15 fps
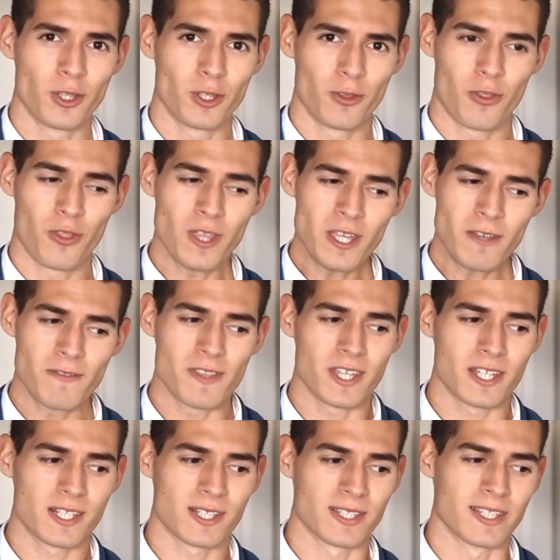Think of
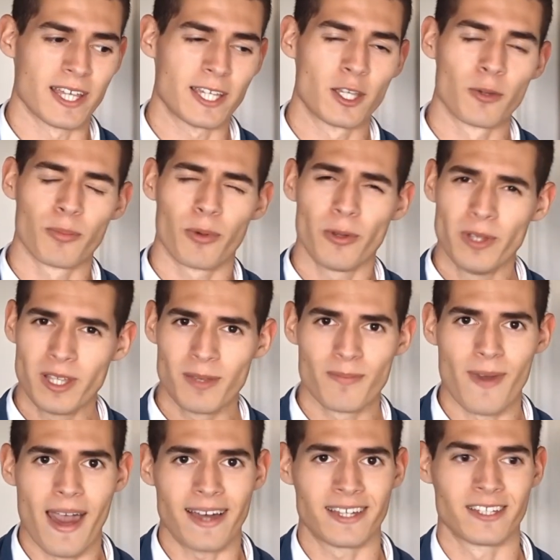this like you're pulling
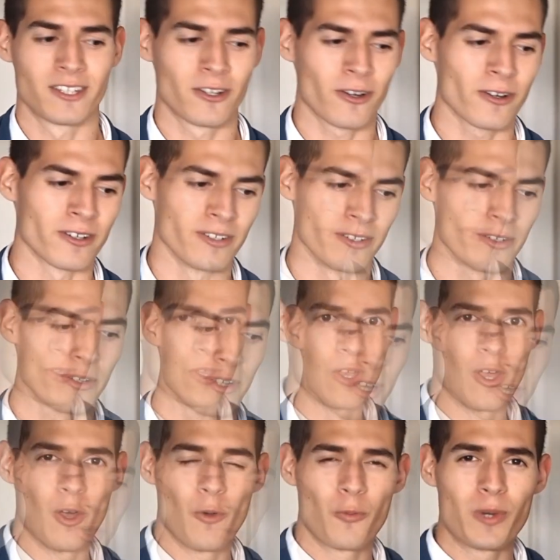back a curtain.
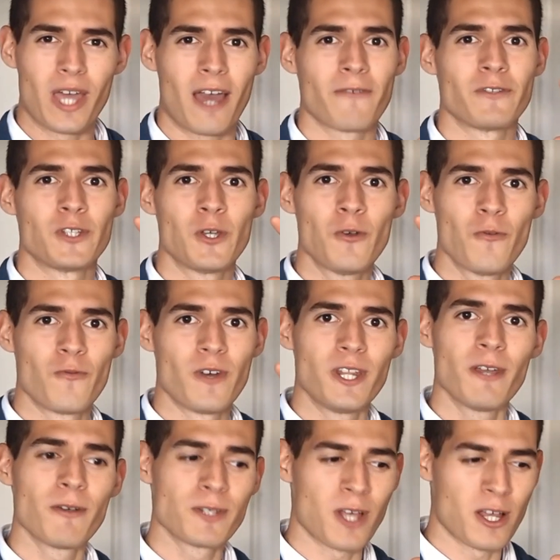We have two
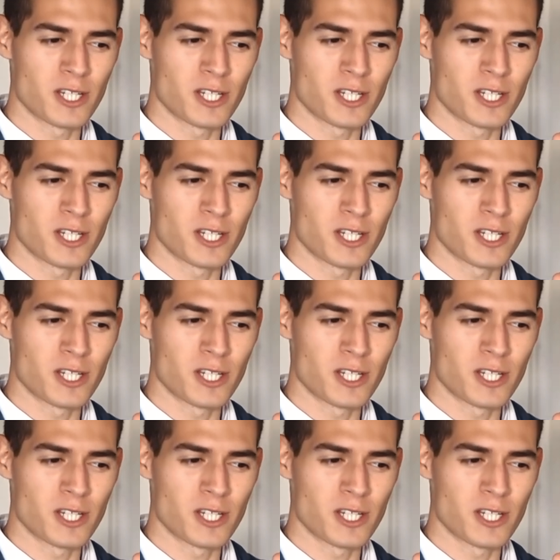videos on